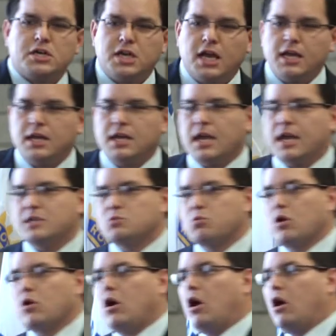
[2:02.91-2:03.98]
to take a guess
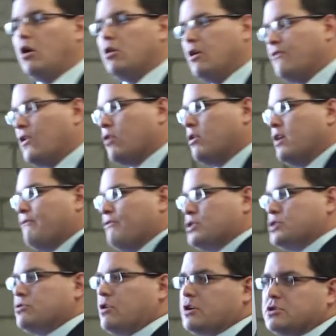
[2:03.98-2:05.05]
where all of our
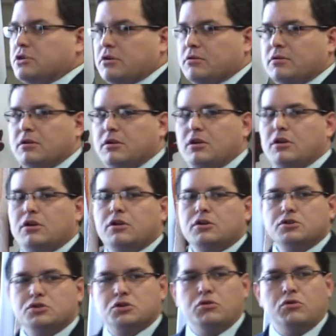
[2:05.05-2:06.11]
infrastructure,
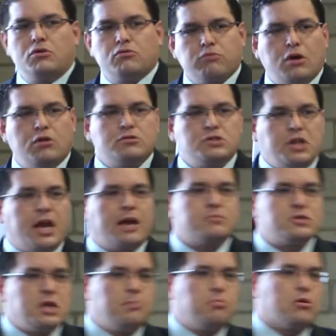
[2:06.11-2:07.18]
school, roads, dams,
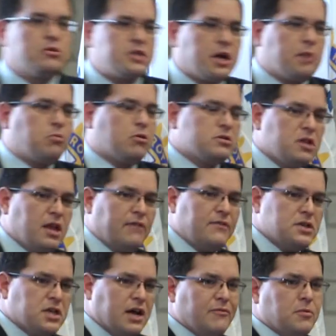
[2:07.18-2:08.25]
seaports, airports,
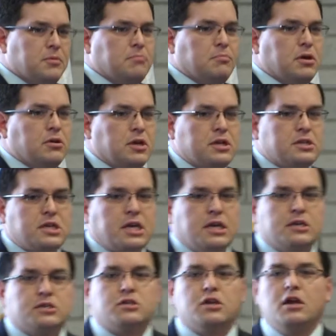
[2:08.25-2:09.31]
levees, government buildings,
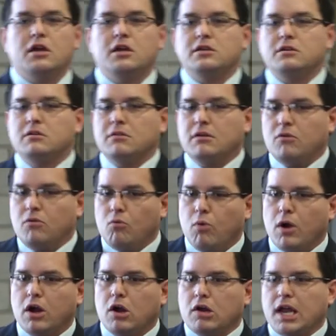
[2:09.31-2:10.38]
is
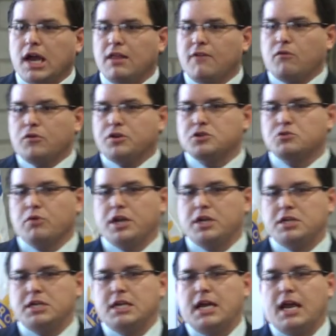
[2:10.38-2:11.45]
where California is
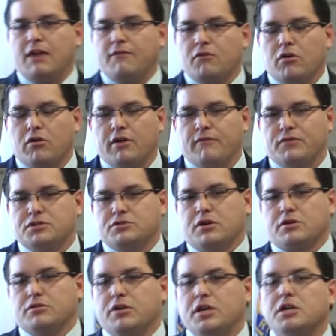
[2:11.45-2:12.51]
rated today for our
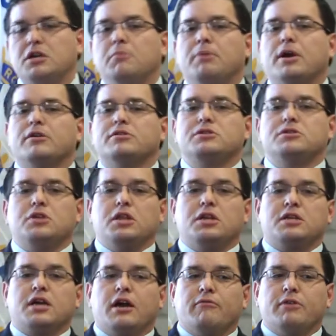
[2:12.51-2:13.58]
infrastructure in comparison to the
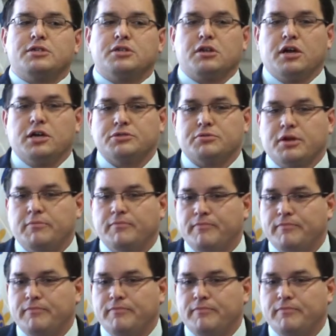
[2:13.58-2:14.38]
entire rest of the country?